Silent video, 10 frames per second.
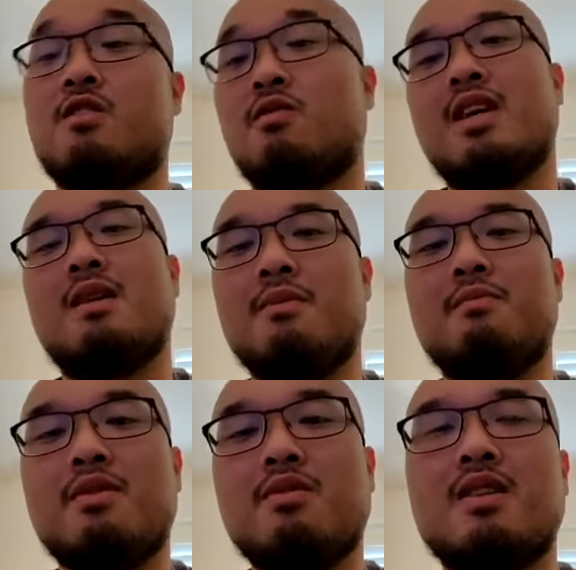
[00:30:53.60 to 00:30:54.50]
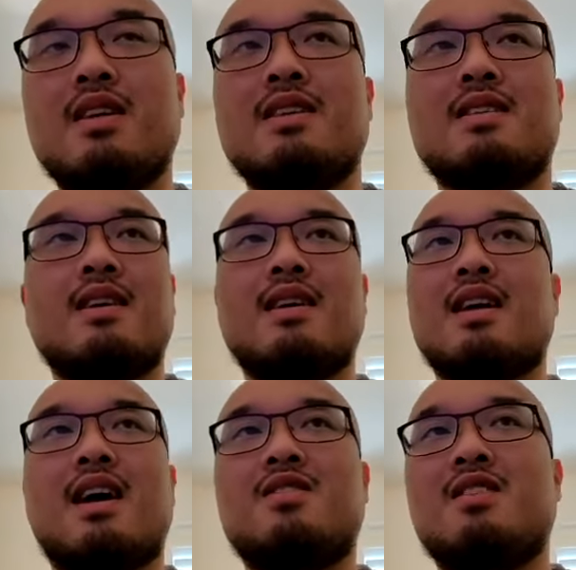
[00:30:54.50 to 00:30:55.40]
capabilities.
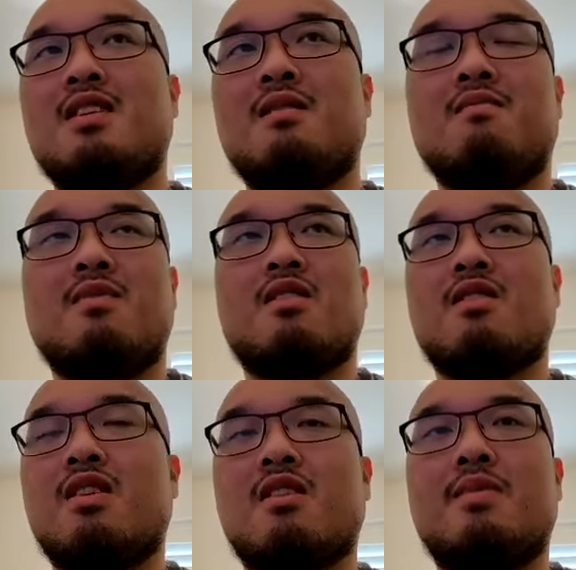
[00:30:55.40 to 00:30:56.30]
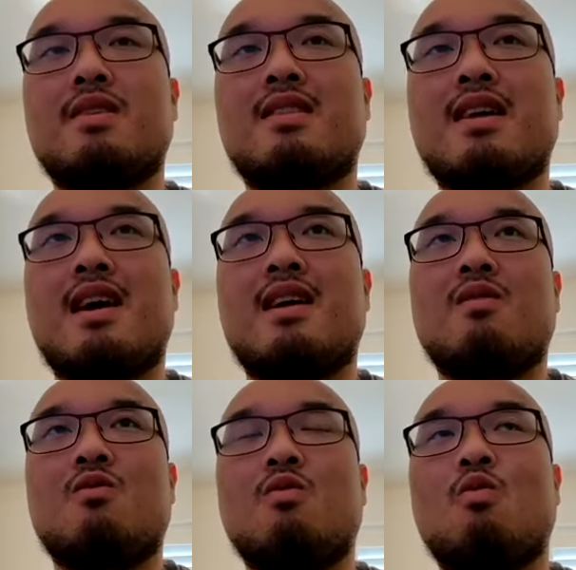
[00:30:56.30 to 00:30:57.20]
I've seen there are therapists that
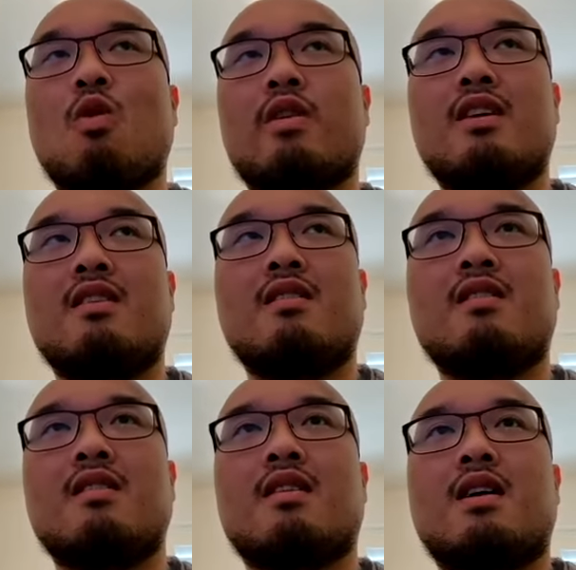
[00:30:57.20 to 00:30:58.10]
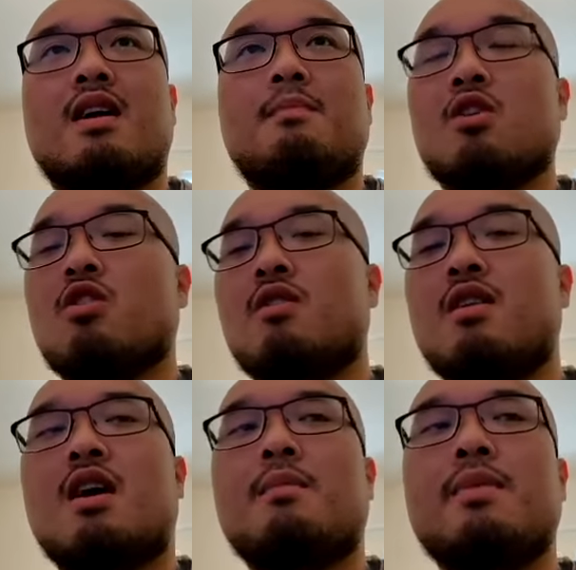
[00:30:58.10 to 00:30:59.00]
work in
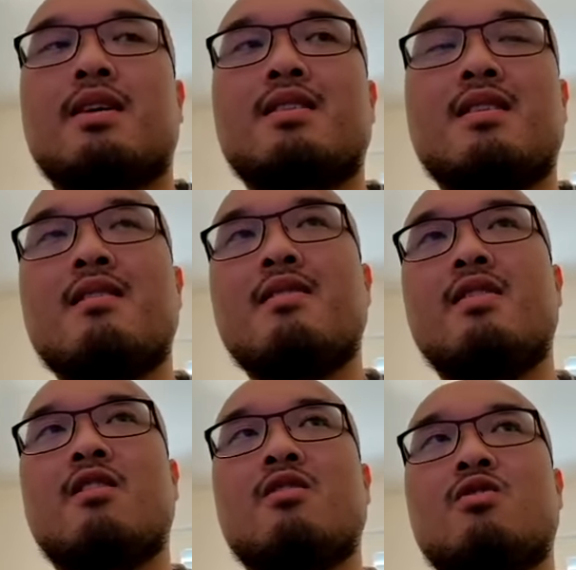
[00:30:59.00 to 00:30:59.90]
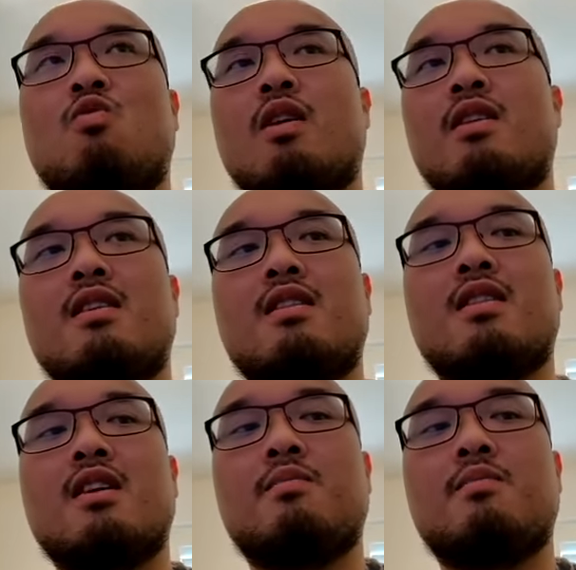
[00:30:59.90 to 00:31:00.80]
ergonomics. There's one
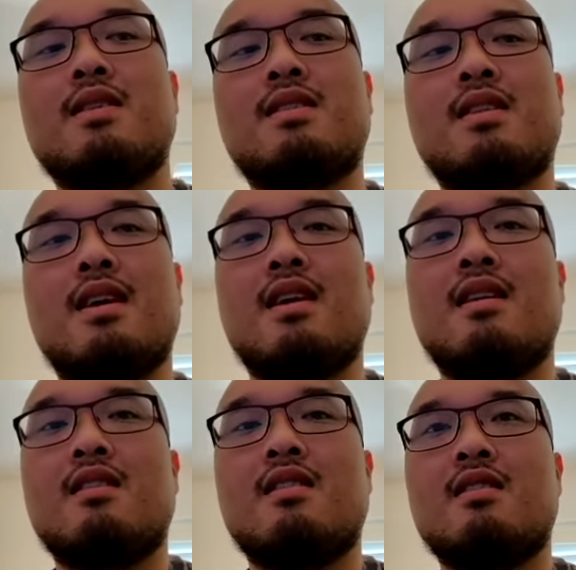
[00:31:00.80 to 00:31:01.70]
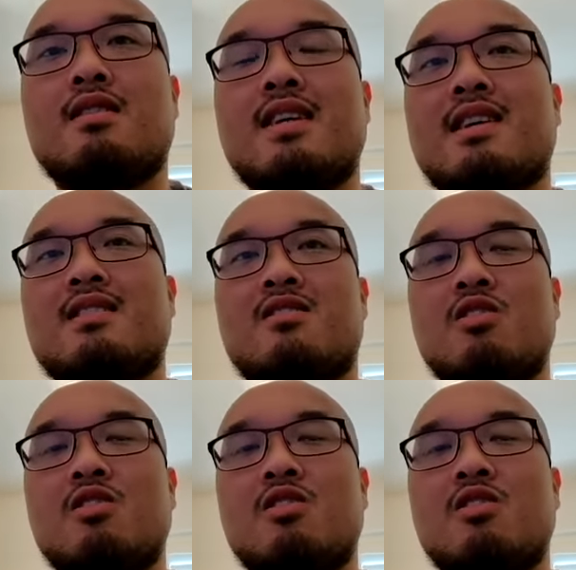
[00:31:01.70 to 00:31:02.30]
therapist in Texas